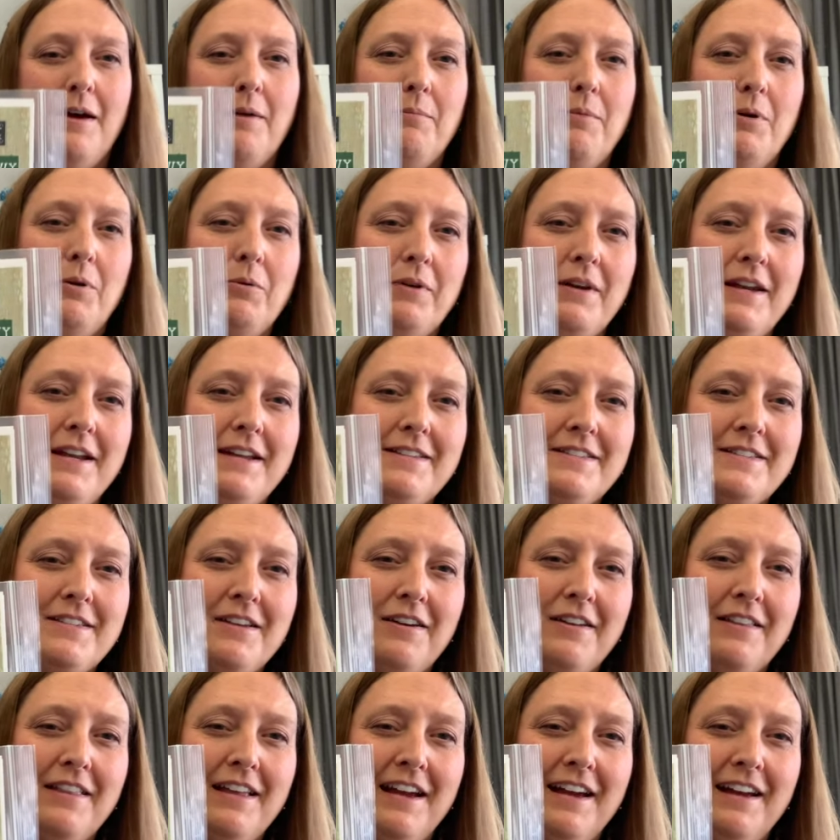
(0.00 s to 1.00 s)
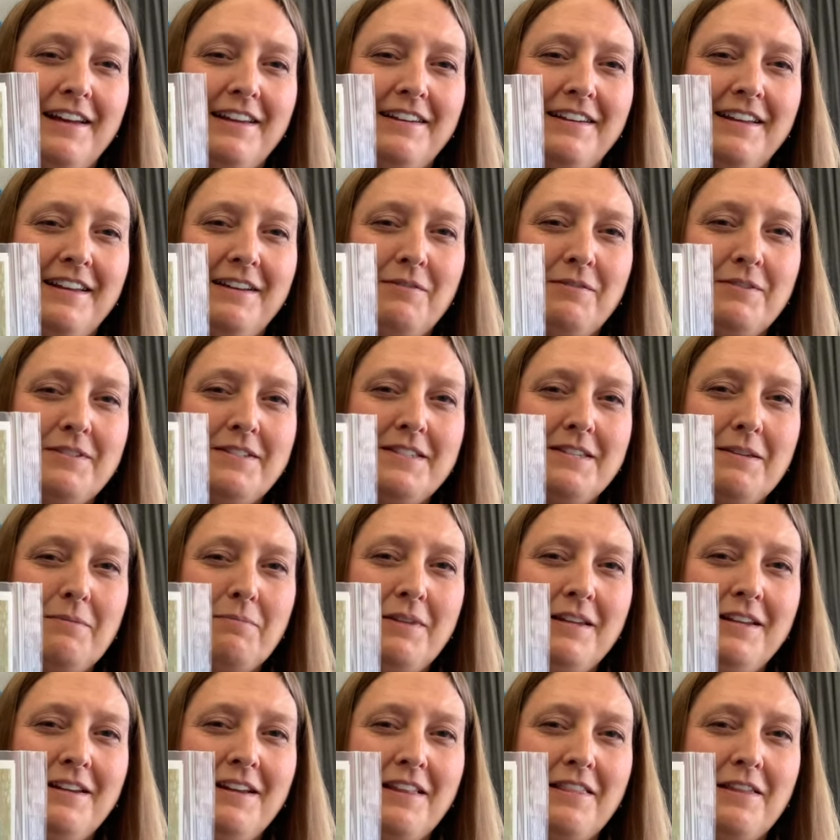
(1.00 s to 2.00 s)
But when I saw that, it was
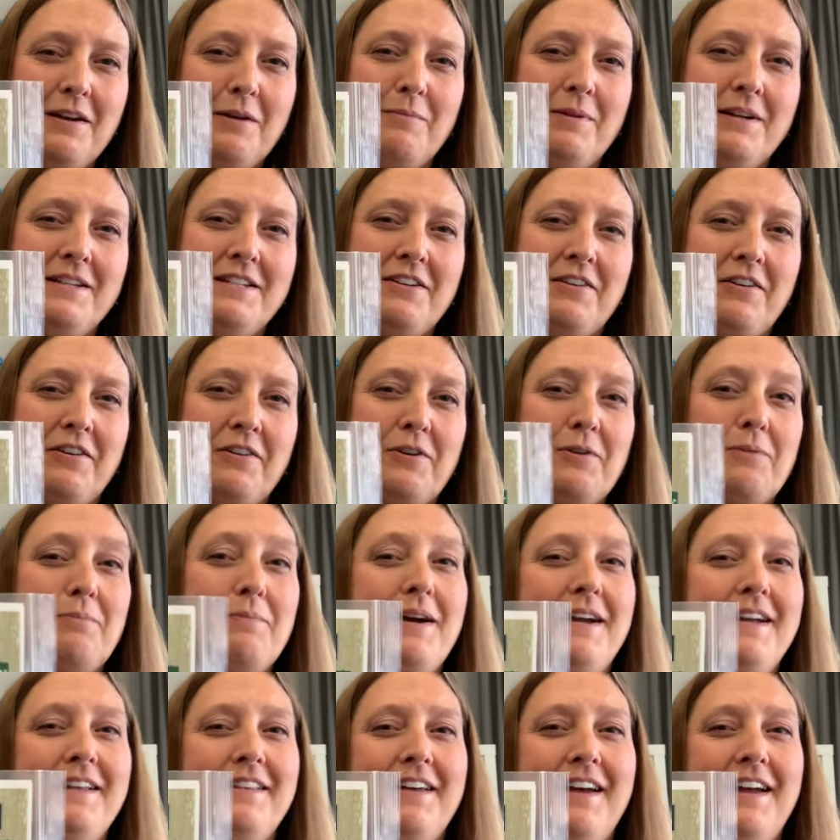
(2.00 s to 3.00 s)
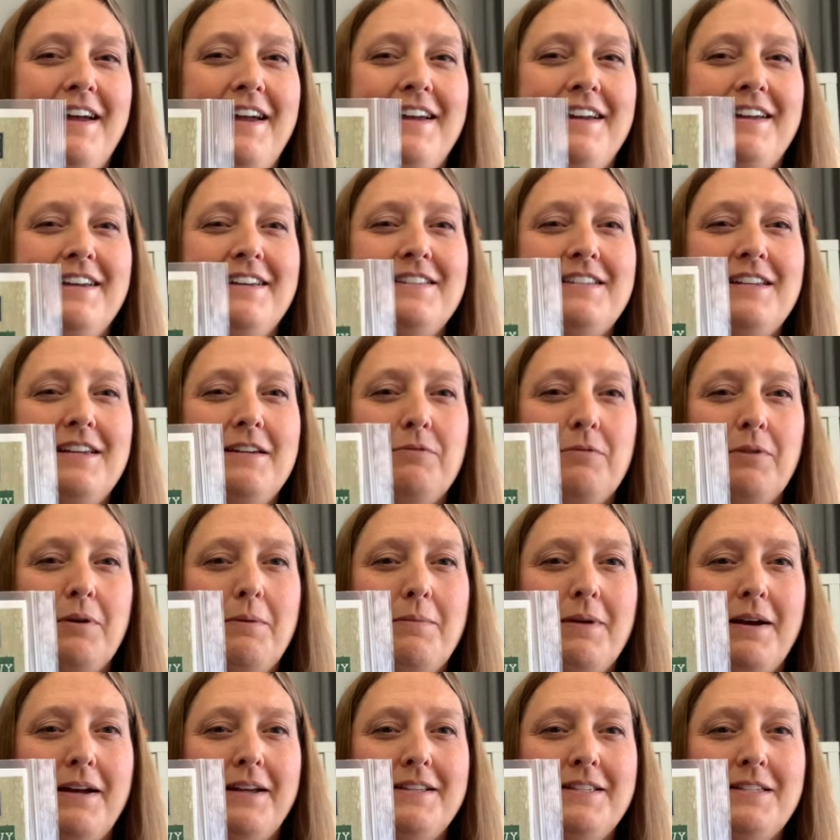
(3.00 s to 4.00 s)
something I thought my daughter might like. It
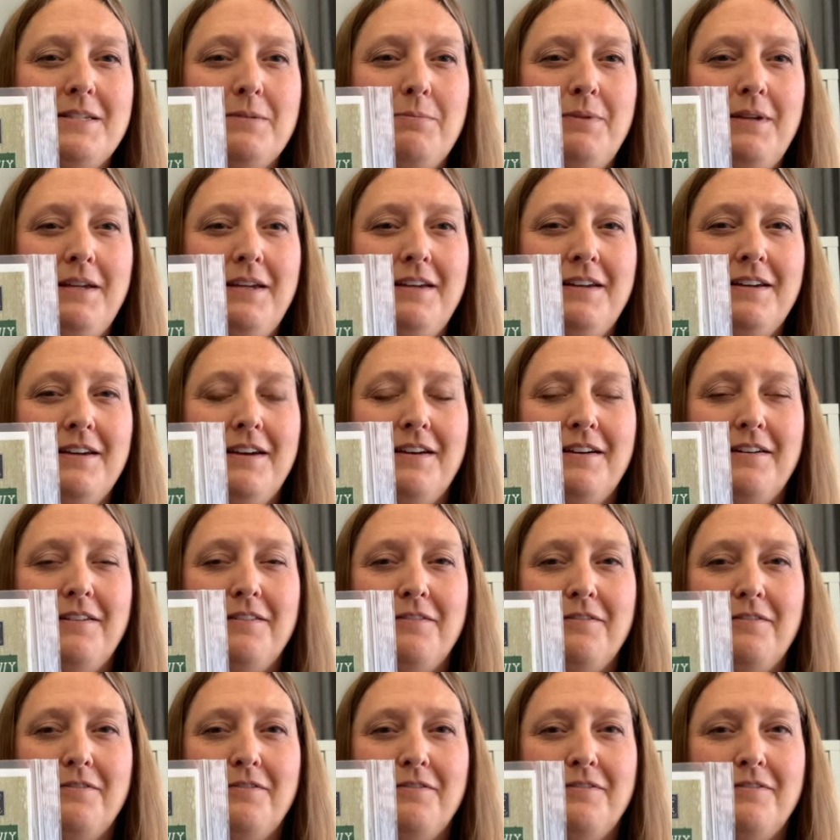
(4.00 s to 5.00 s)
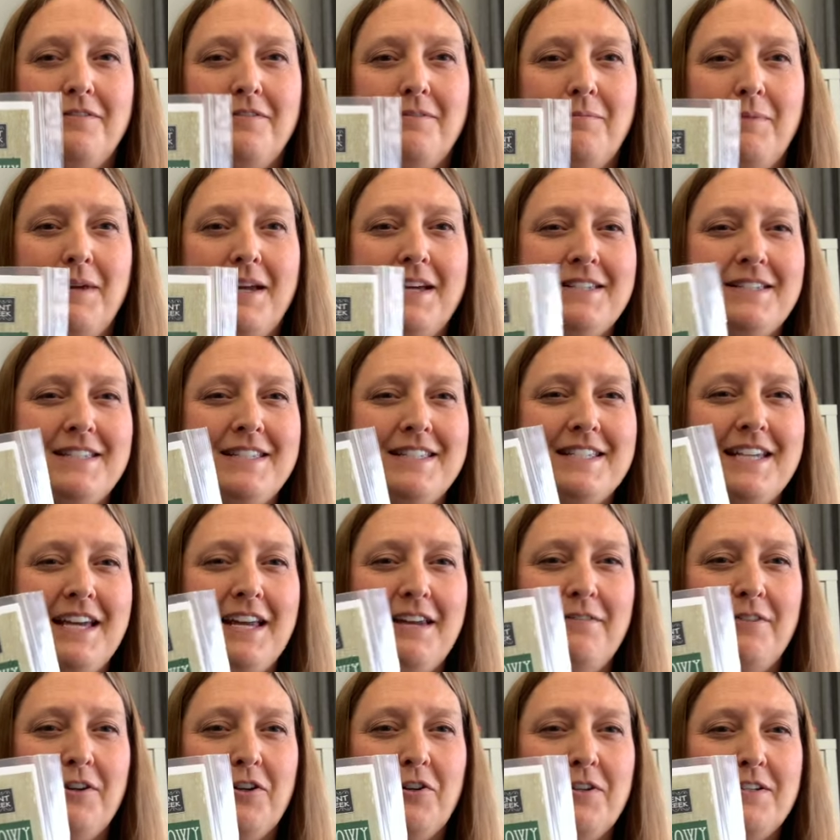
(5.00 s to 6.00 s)
reminds me of, because it's
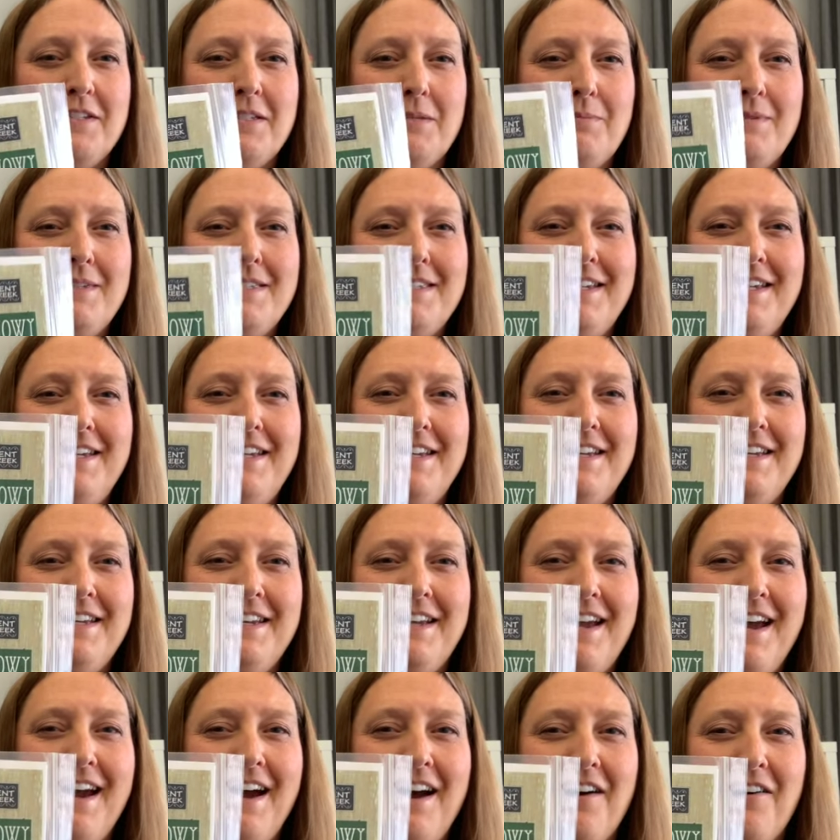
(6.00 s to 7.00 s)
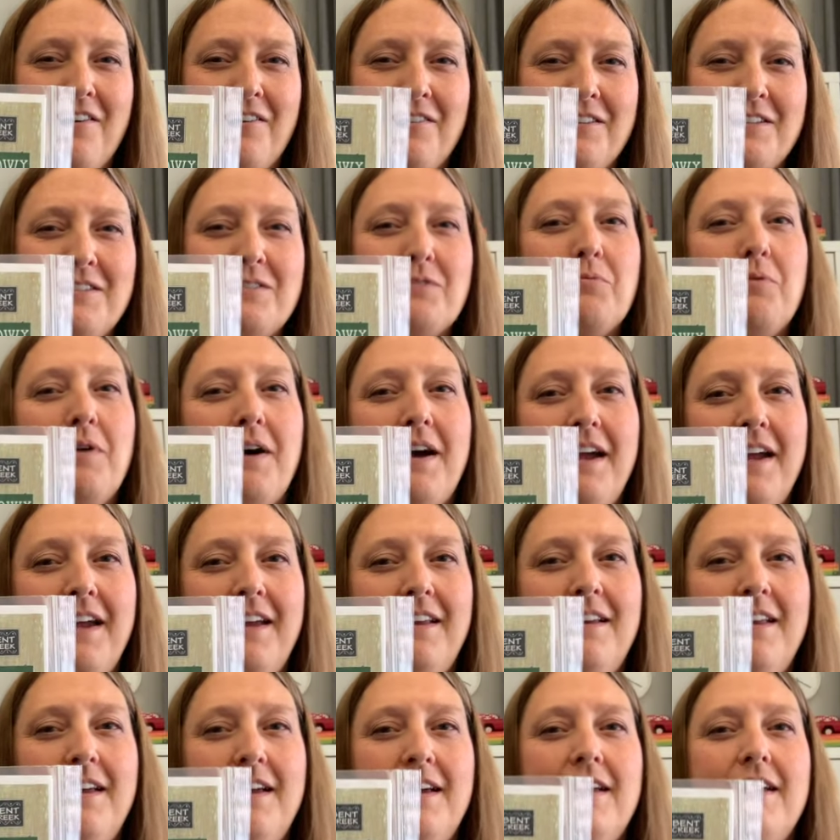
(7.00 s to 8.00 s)
kind of a Christmassy owl, it's
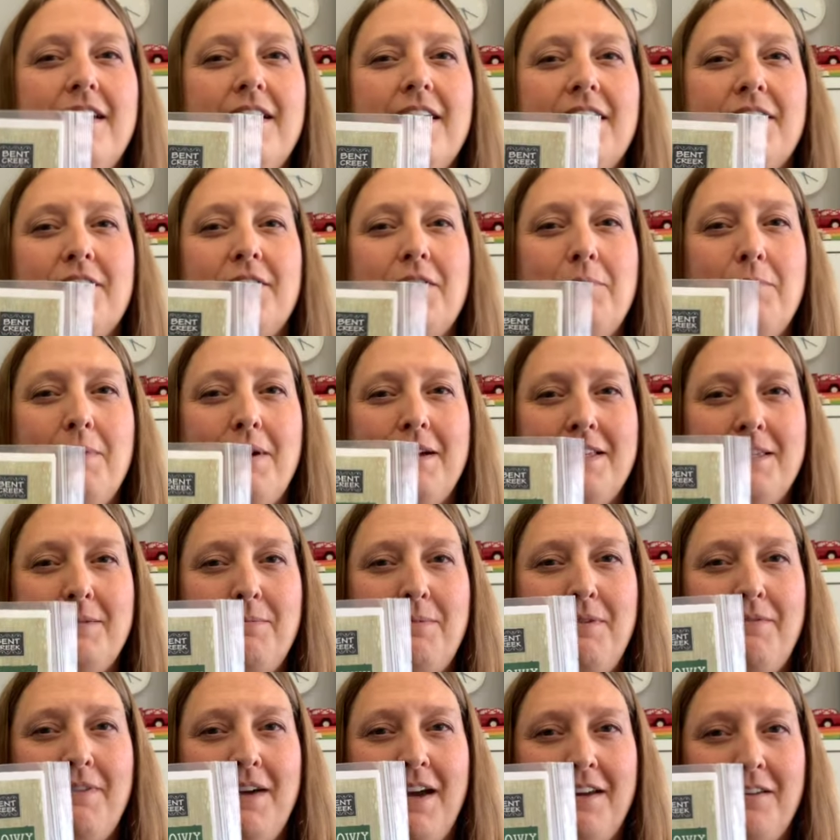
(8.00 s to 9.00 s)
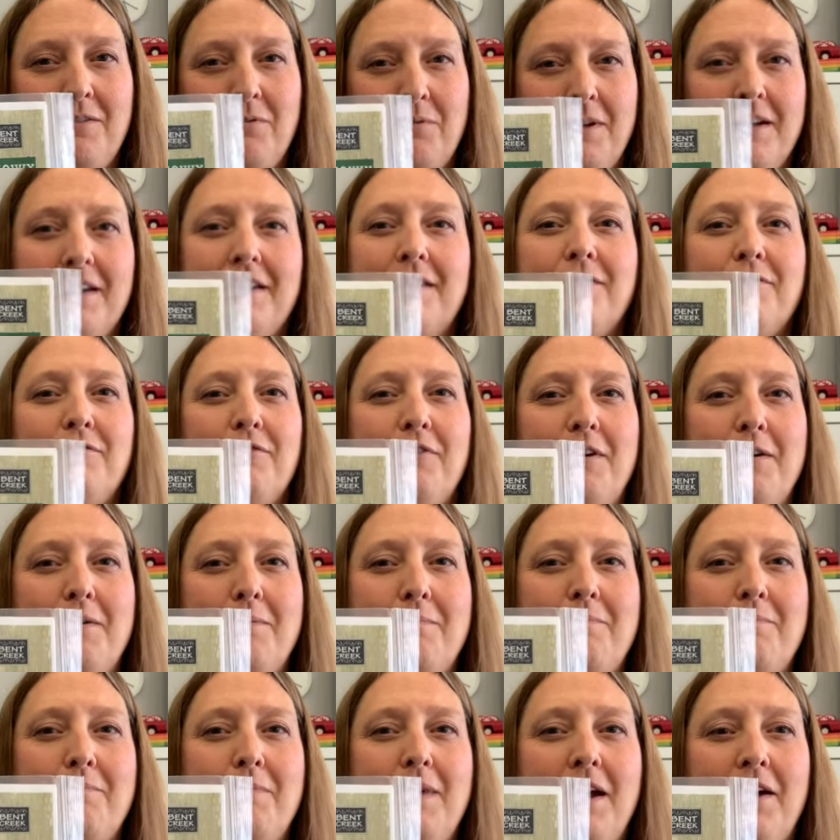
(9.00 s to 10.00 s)
white, it reminds me of Hedwig
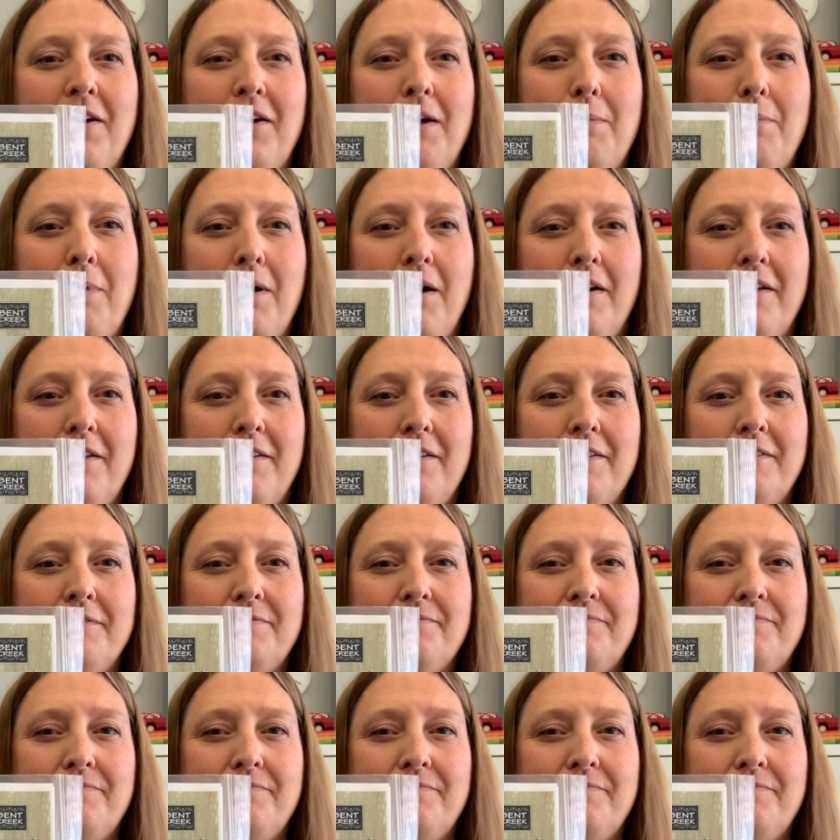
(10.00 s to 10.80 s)
from Harry Potter.